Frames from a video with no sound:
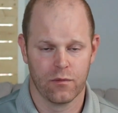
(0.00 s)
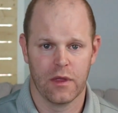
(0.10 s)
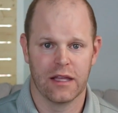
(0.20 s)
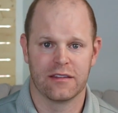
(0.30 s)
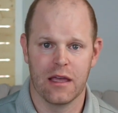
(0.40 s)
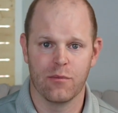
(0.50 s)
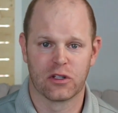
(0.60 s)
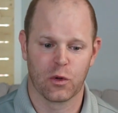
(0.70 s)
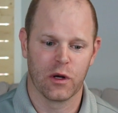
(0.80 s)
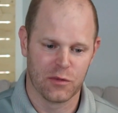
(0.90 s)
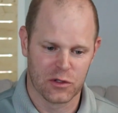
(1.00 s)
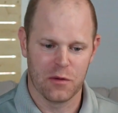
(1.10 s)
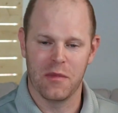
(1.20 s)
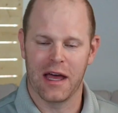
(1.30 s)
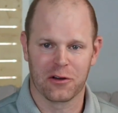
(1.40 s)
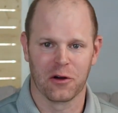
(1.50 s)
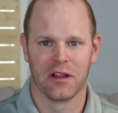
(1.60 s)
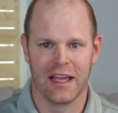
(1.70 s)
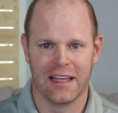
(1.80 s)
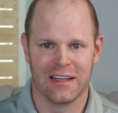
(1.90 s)
it's in between medical
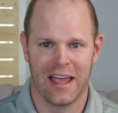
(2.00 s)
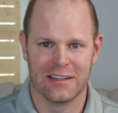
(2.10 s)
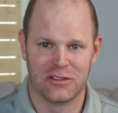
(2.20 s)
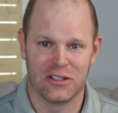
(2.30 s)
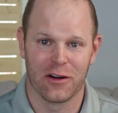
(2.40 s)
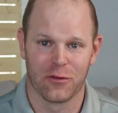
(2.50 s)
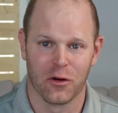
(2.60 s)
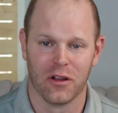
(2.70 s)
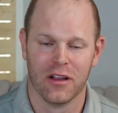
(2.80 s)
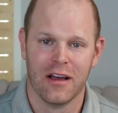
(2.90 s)
and general